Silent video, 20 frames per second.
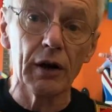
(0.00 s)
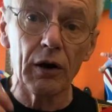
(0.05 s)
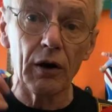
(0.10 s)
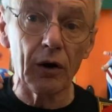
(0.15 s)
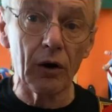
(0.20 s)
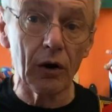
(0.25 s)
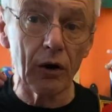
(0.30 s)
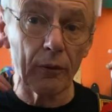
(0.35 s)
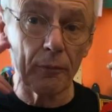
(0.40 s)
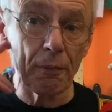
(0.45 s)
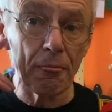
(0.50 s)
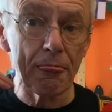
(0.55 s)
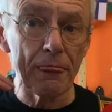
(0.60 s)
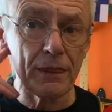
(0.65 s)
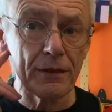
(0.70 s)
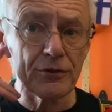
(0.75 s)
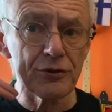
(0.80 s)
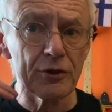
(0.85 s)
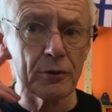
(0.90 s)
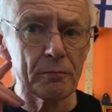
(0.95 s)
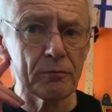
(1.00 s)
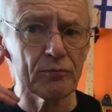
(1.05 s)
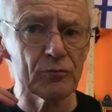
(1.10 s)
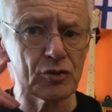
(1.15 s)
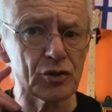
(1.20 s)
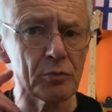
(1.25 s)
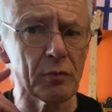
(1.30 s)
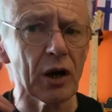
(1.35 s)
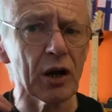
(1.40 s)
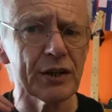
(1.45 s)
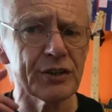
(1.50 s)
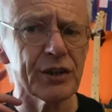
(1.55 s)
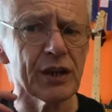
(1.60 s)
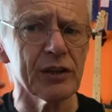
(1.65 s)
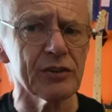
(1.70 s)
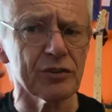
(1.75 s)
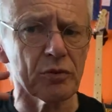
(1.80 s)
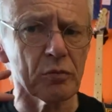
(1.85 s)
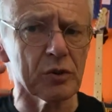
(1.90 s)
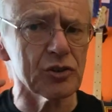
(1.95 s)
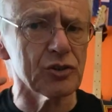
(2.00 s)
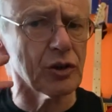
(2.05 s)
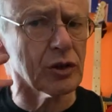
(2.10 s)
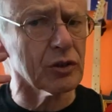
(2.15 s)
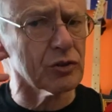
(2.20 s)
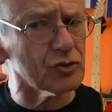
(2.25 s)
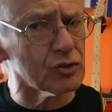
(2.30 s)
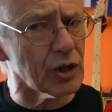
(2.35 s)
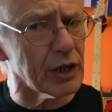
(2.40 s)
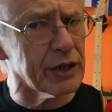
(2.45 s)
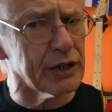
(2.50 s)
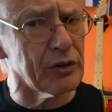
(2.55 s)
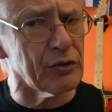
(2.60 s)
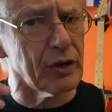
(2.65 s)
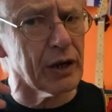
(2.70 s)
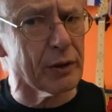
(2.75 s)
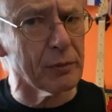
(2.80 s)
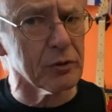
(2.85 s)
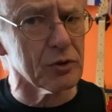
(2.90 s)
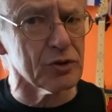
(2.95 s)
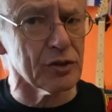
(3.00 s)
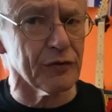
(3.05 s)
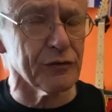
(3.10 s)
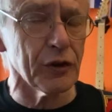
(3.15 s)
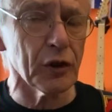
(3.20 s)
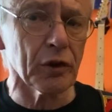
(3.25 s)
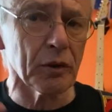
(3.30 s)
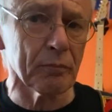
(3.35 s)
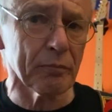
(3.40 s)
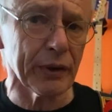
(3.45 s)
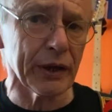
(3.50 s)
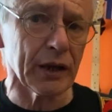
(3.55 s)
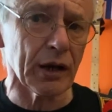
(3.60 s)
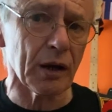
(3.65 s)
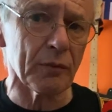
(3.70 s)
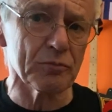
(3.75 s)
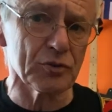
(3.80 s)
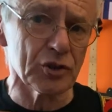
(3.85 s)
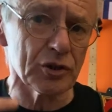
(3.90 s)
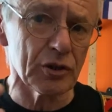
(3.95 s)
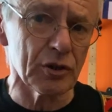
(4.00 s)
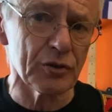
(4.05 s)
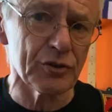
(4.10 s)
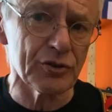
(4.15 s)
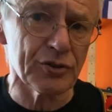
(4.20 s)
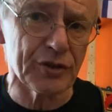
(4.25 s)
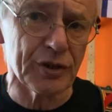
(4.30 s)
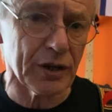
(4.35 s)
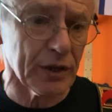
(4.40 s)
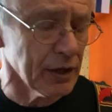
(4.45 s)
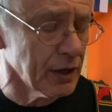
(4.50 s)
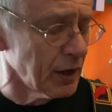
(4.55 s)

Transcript: on some some ideas in which you can train your ear because if you can pick up tunes